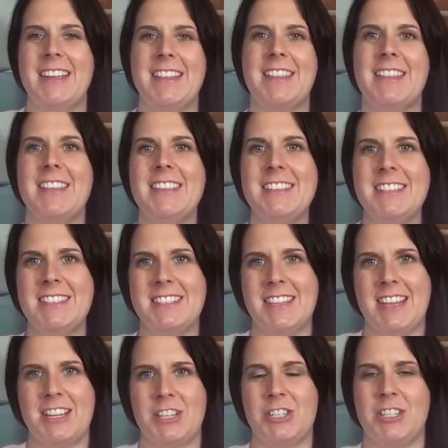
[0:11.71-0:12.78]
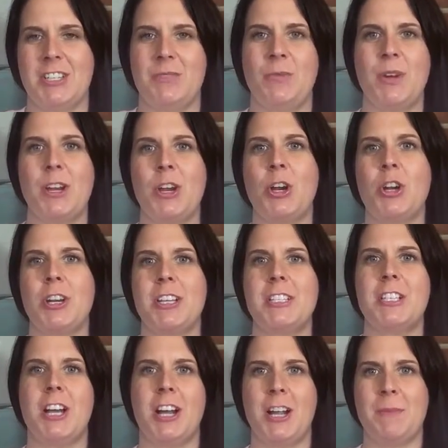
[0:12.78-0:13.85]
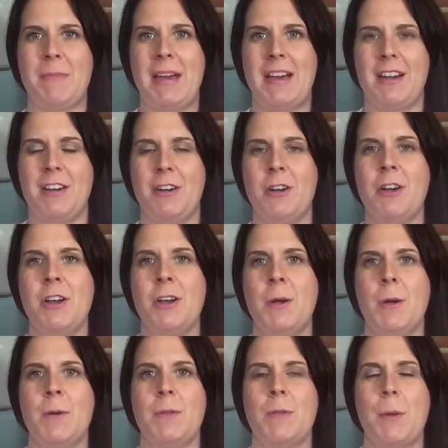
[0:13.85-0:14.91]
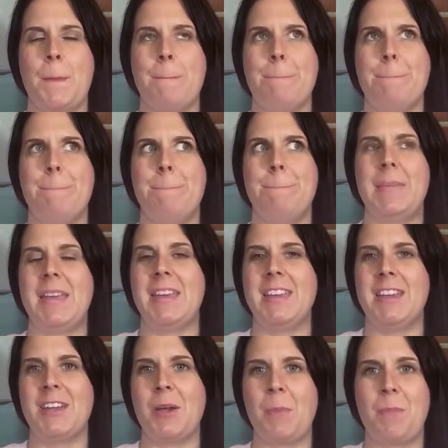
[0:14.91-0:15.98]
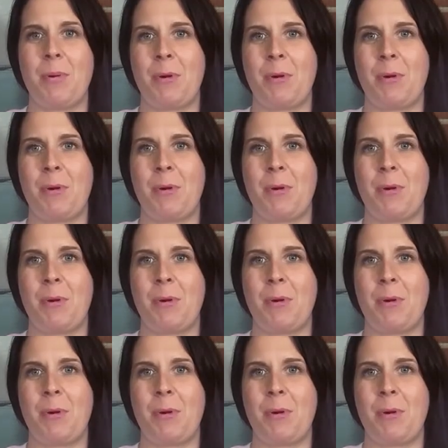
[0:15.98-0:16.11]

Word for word: In this section, we are going to talk about the big